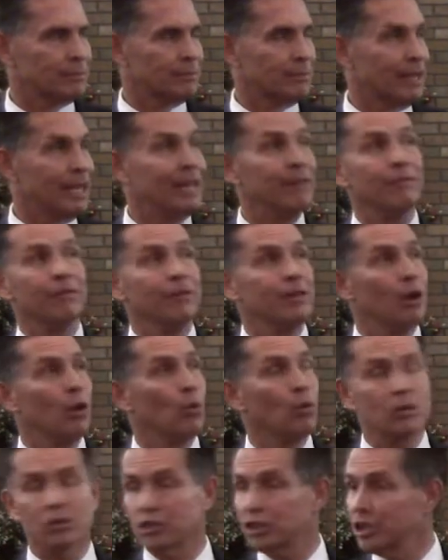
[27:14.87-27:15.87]
Even though
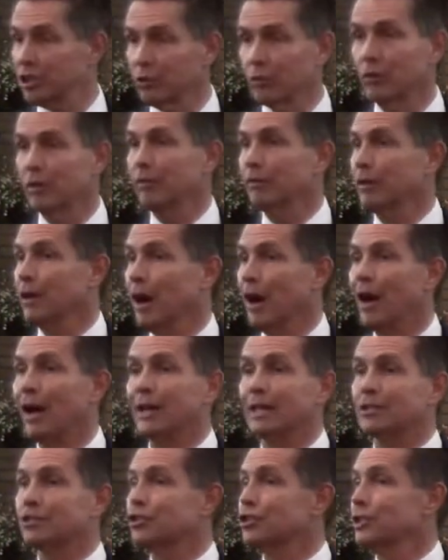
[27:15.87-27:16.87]
we're children of God,
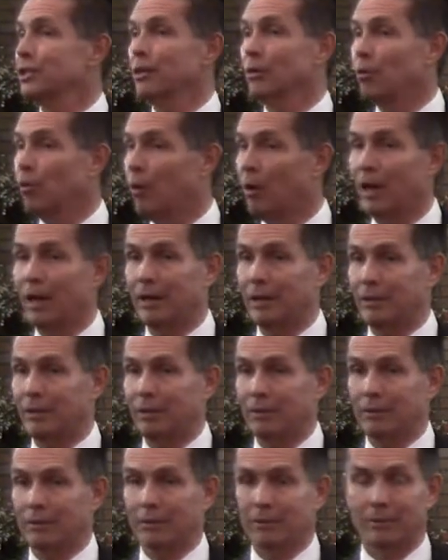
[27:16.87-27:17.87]
it's still what?
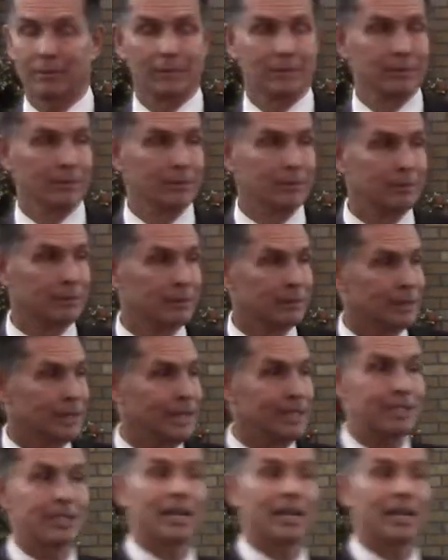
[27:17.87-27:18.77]
It's in